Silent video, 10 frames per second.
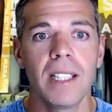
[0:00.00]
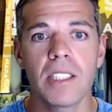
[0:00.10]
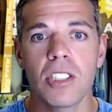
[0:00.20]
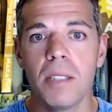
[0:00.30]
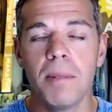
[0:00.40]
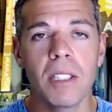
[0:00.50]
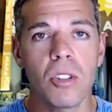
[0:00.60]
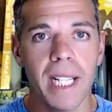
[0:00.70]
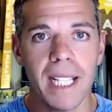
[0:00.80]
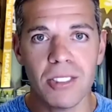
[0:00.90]
That's going to be a
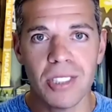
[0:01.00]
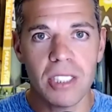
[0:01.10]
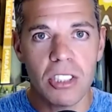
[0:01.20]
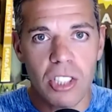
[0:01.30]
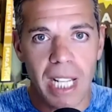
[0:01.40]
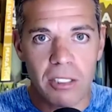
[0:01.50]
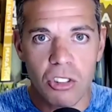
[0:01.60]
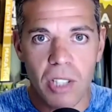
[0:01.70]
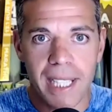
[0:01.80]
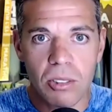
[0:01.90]
great exercise to challenge
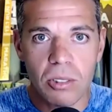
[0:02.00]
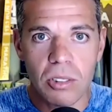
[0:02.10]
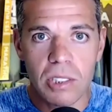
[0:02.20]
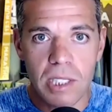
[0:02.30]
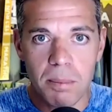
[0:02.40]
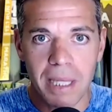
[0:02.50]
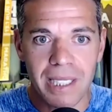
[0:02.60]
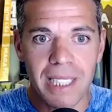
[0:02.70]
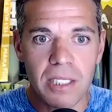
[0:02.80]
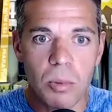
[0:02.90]
your ankle
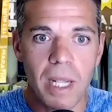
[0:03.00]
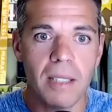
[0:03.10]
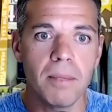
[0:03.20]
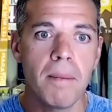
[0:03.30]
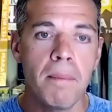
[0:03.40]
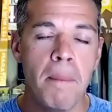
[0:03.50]
stability as well.